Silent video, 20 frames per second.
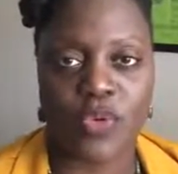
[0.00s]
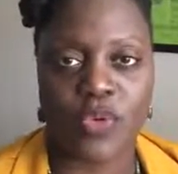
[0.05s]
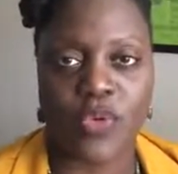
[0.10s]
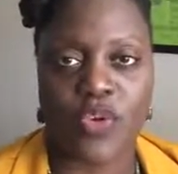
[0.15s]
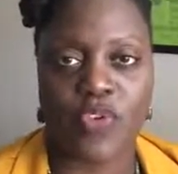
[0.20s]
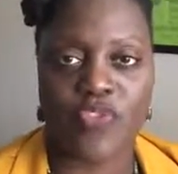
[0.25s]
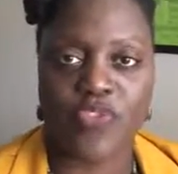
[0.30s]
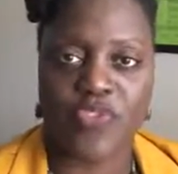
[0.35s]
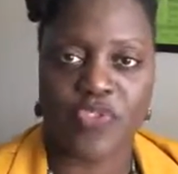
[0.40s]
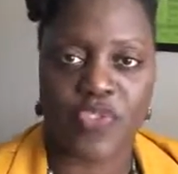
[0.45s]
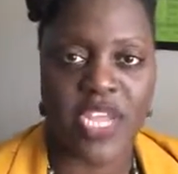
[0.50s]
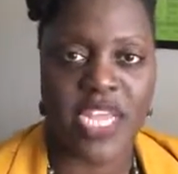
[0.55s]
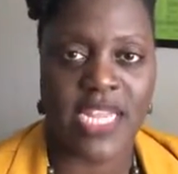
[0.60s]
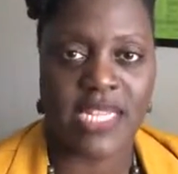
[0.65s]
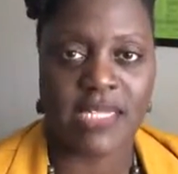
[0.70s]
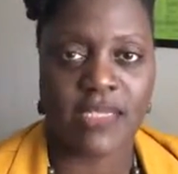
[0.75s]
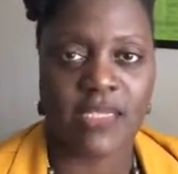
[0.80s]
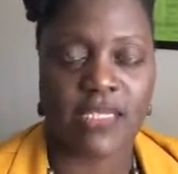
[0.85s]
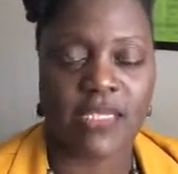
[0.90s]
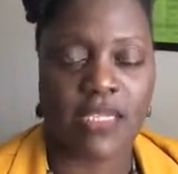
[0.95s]
your
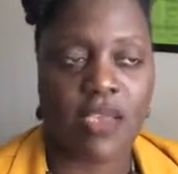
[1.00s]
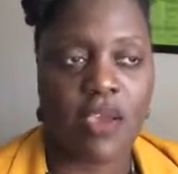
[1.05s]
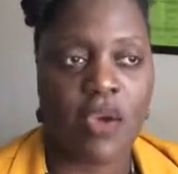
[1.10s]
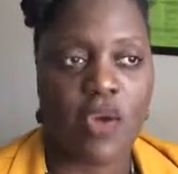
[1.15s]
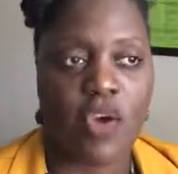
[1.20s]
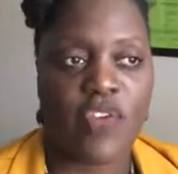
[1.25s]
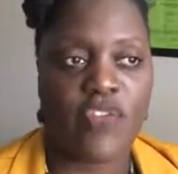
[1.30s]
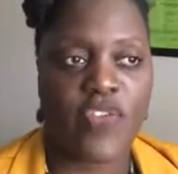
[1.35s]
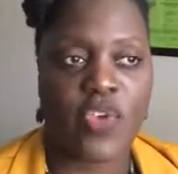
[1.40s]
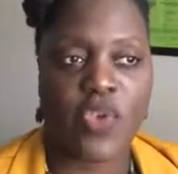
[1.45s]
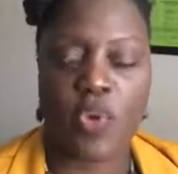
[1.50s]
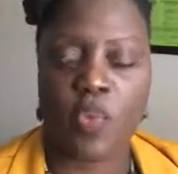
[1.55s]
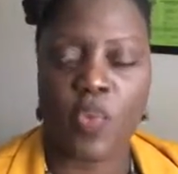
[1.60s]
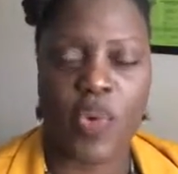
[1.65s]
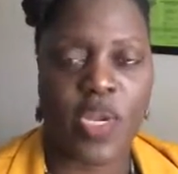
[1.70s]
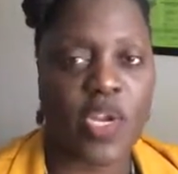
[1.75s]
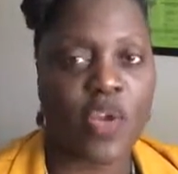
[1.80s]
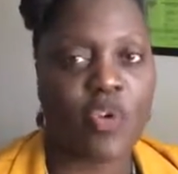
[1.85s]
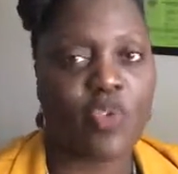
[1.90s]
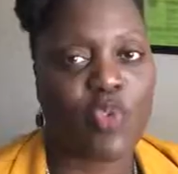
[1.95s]
friends, if you don't
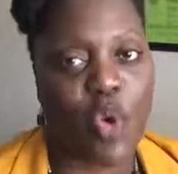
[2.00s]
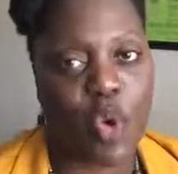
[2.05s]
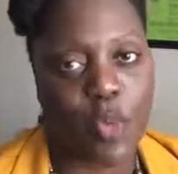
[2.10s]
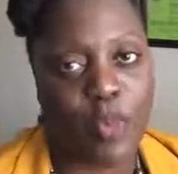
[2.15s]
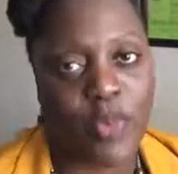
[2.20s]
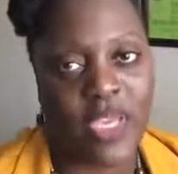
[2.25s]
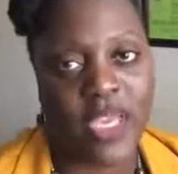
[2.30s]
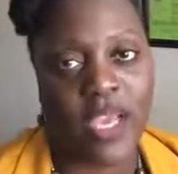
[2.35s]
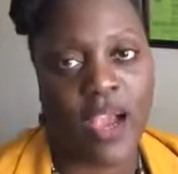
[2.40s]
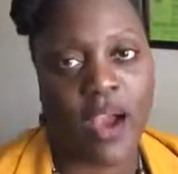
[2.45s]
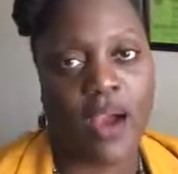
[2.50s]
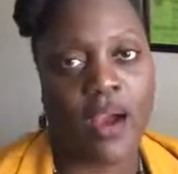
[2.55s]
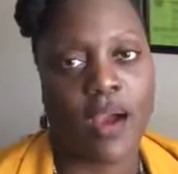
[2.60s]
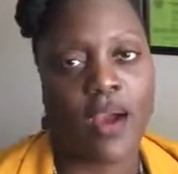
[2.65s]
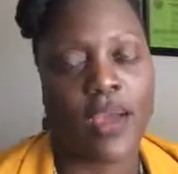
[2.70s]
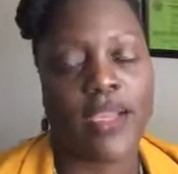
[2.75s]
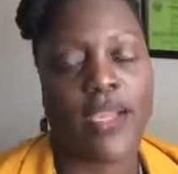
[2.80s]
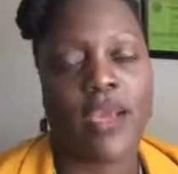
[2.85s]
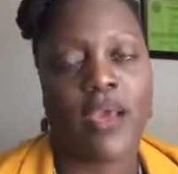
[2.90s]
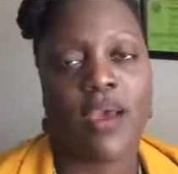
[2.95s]
want to grow
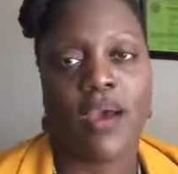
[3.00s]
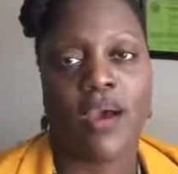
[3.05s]
beyond